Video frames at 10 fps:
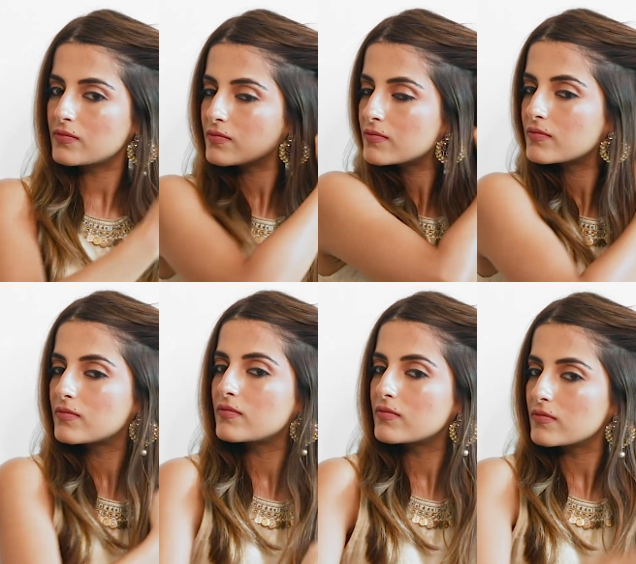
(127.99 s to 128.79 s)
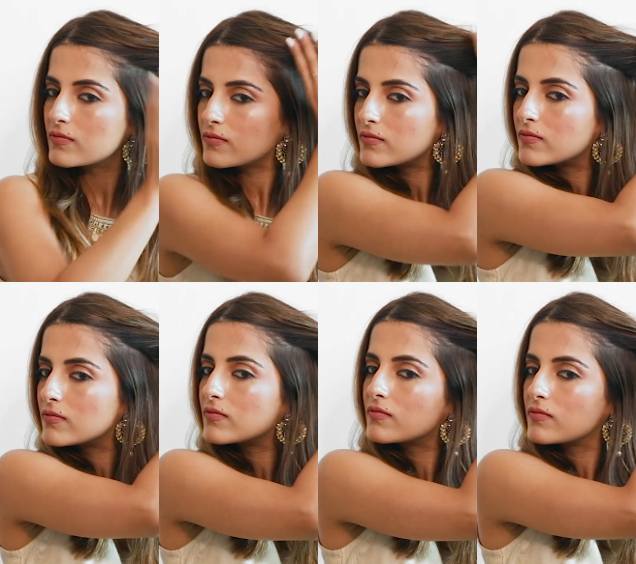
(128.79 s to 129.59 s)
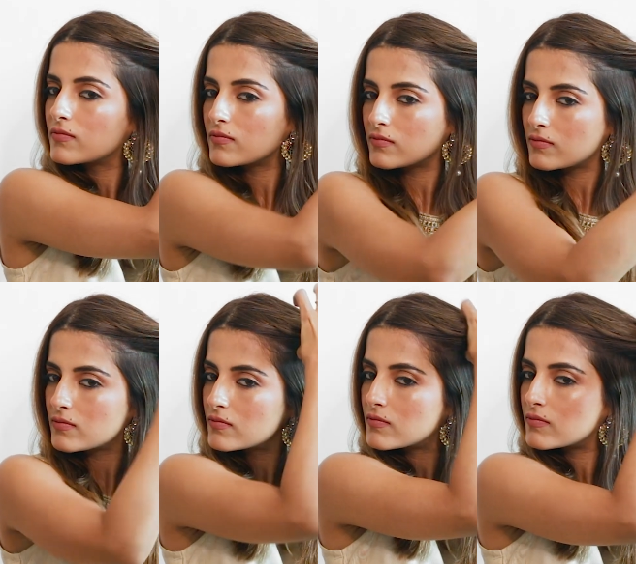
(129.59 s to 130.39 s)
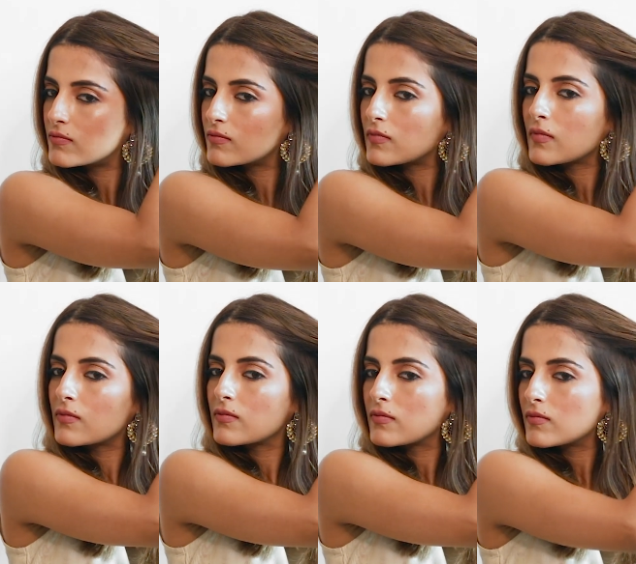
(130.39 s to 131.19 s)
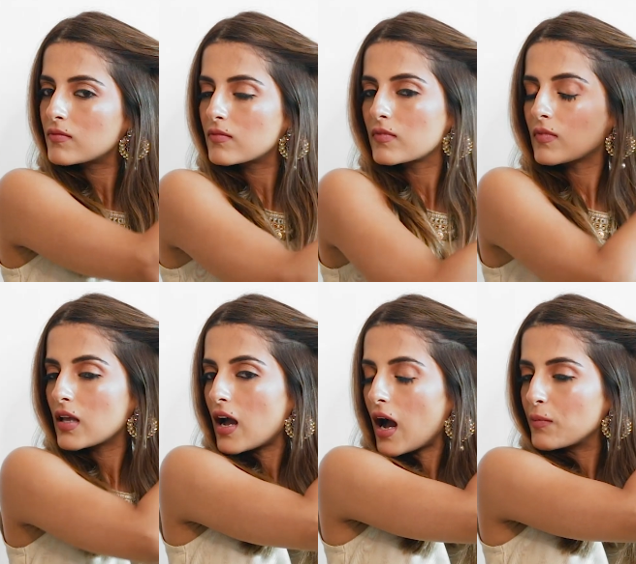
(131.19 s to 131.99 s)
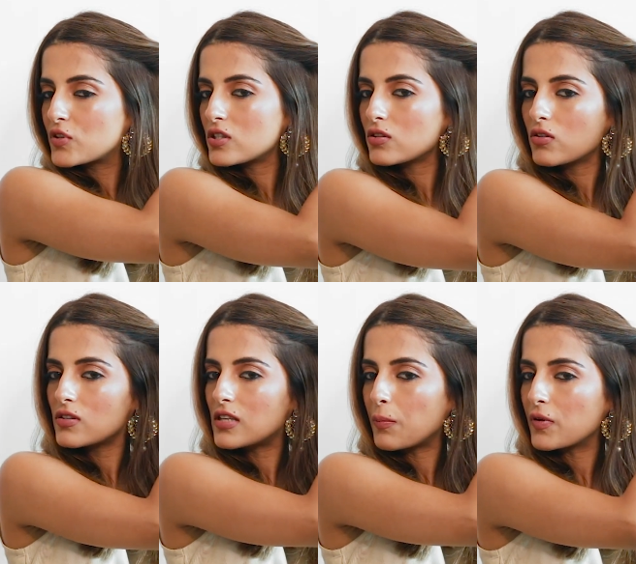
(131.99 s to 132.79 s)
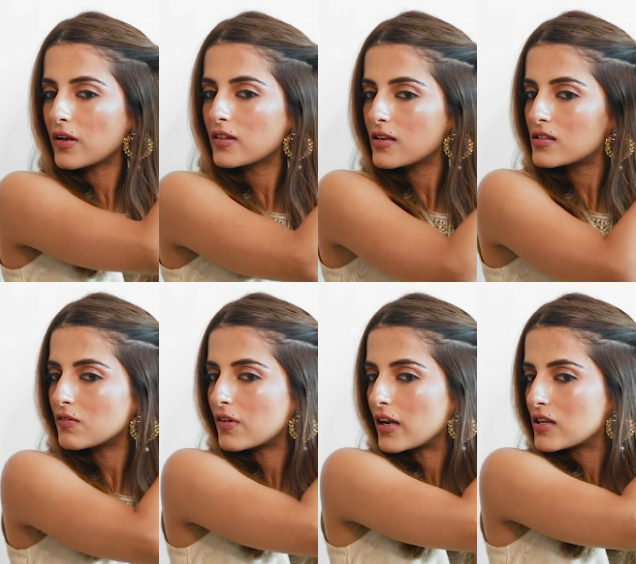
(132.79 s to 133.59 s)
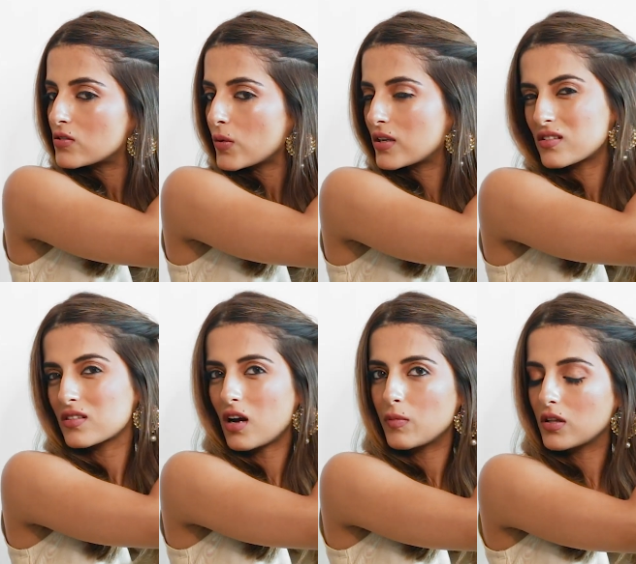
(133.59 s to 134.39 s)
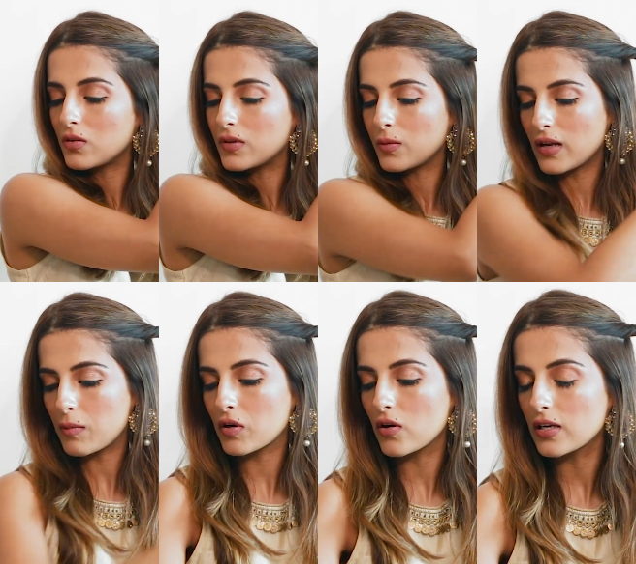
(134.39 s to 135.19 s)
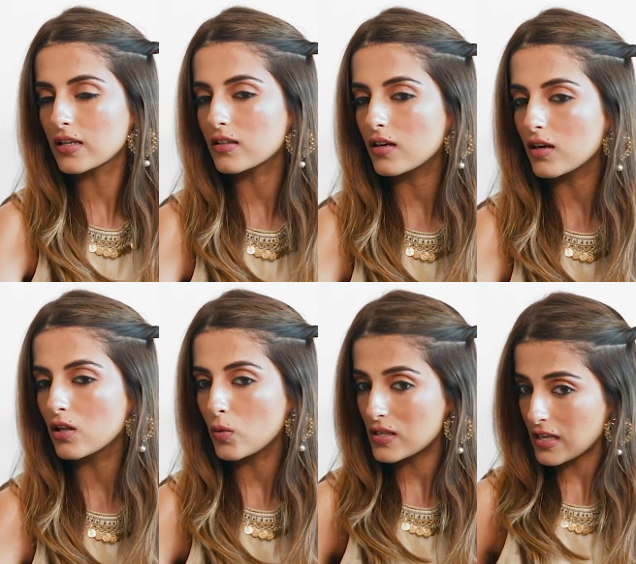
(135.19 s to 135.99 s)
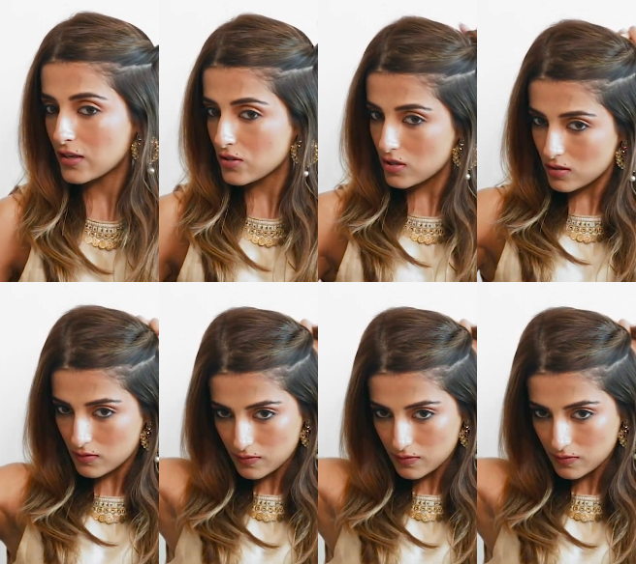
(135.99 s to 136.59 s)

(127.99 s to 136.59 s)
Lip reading: first I'm going to separate a section on the left side. I'm just going to separate this away so it doesn't come in the way when I'm curling the lower section.